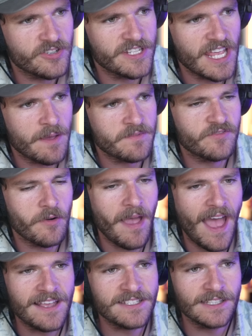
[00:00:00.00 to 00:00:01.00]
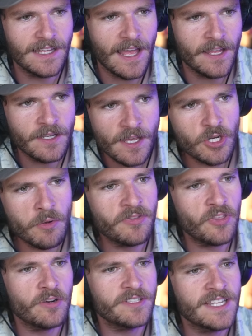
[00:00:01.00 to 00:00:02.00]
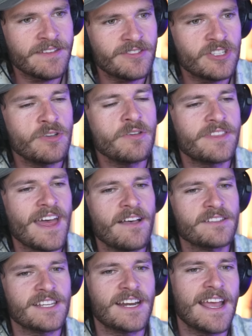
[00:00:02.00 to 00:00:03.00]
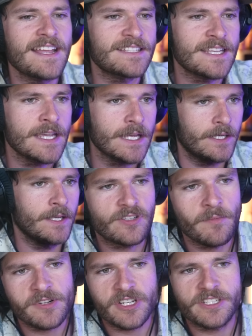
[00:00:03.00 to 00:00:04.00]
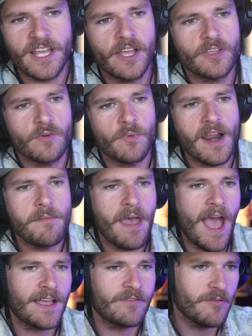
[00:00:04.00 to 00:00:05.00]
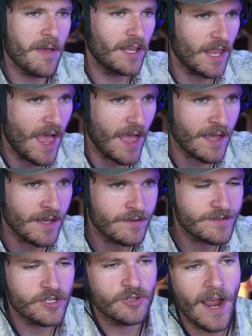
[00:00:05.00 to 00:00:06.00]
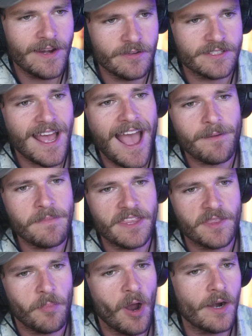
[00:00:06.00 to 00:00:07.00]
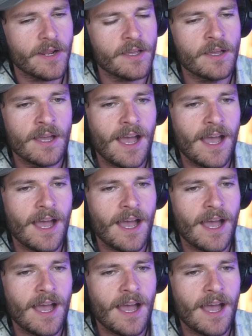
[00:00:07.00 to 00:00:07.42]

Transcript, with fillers: These are DMs from Azzyland, June 13th, 2018. I have so much to tell you when I'm back from LA. She tried to attack me at the party.